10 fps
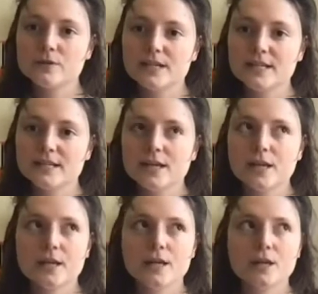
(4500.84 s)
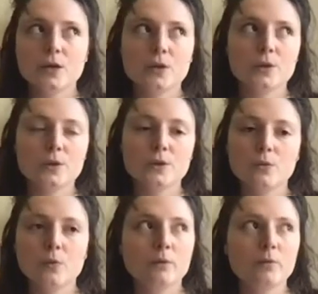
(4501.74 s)
and the
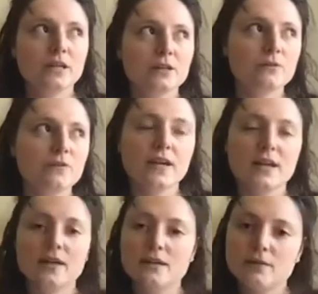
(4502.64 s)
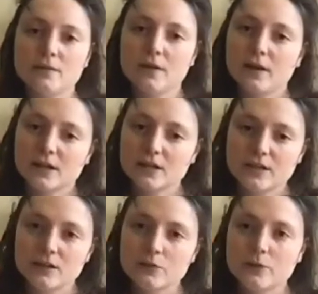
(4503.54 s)
way we convey
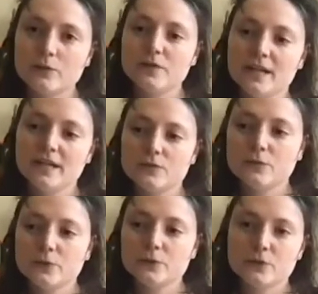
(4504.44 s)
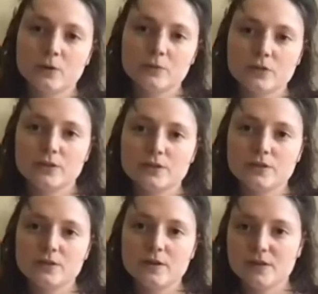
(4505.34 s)
architectural feelings through sculptures.
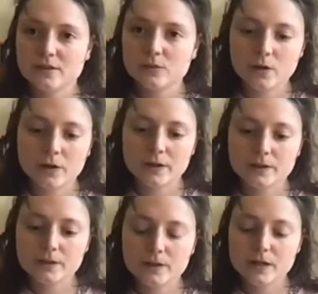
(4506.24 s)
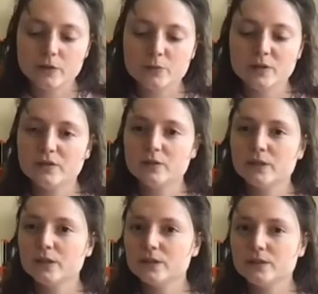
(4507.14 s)
So I think her would be a very
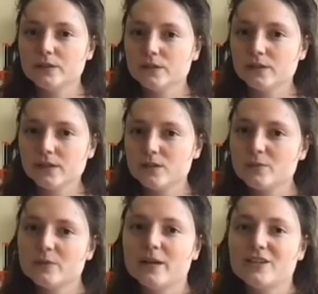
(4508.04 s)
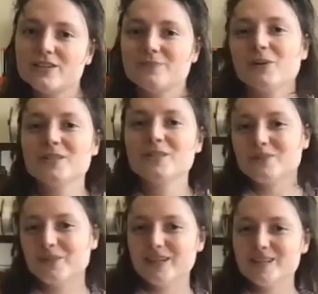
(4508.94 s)
good inspiration, post
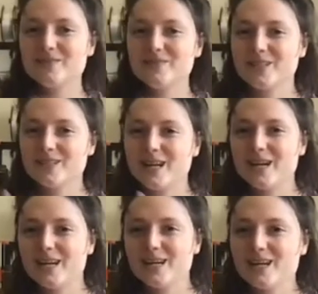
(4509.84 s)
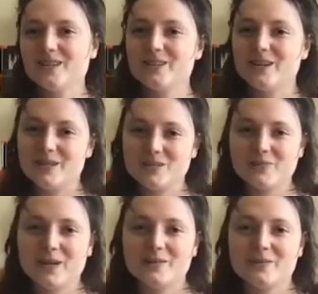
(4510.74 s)
inspiration, because I, I know I'm
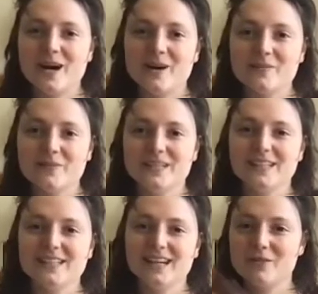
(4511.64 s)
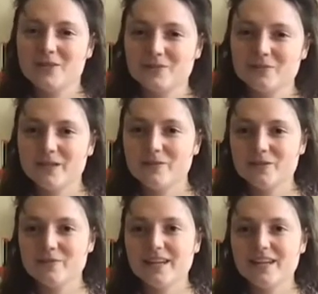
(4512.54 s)
inspired now, but I wasn't when I was
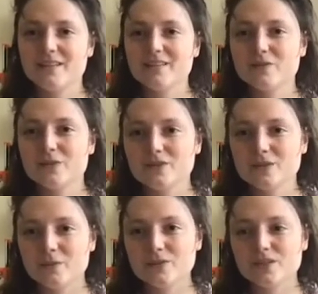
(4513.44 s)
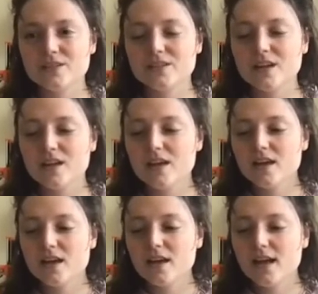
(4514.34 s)
making the first sculptures. Yeah.
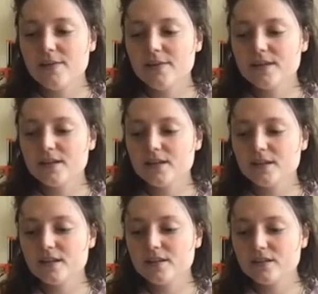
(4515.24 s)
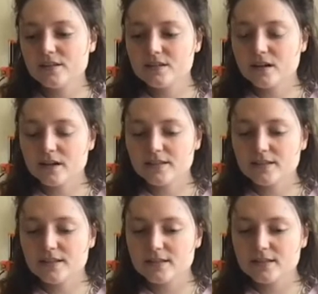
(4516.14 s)
And then there's this
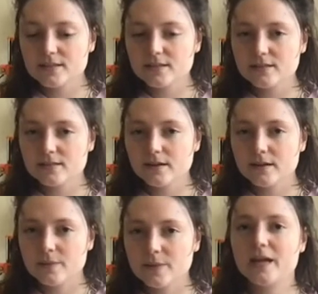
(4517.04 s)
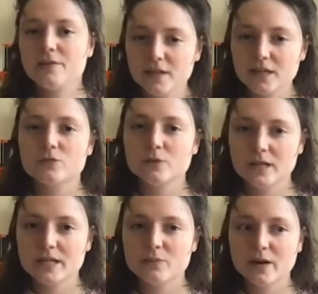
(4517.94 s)
artist um, that I think is really
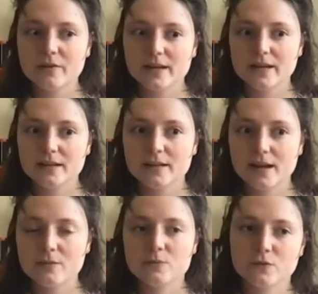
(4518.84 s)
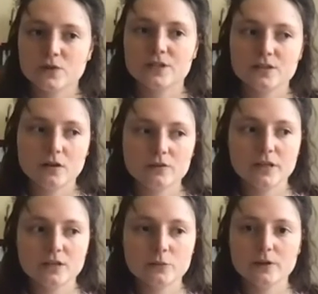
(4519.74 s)
inspiring, and I first discovered
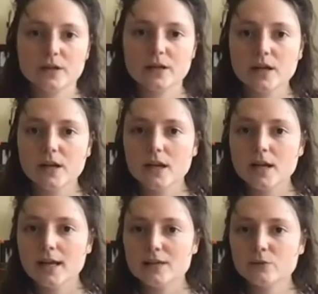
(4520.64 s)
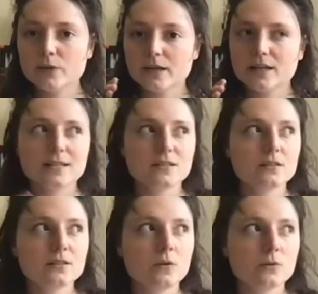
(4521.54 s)
his work. His work, he's
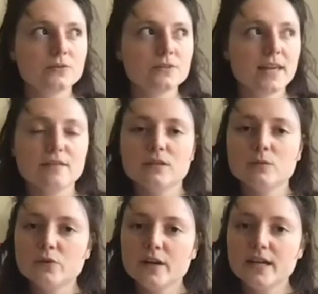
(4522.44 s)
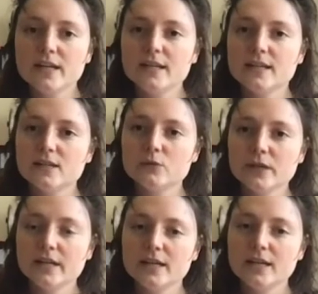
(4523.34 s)
called Kevin Bray, and he's
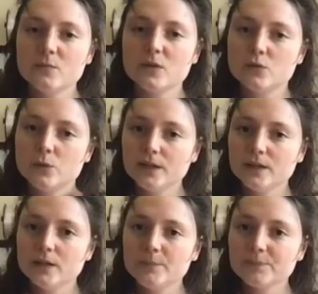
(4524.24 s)
working between